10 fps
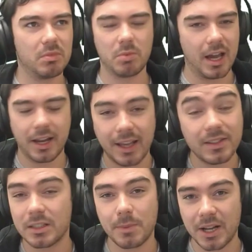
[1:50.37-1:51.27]
yeah, I guess
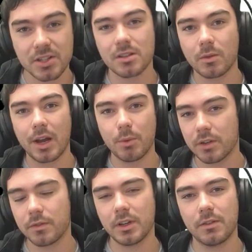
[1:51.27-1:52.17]
expansion is the right
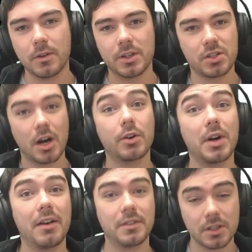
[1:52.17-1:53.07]
word for it, for
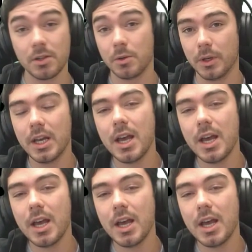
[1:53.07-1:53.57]
StarCraft 2,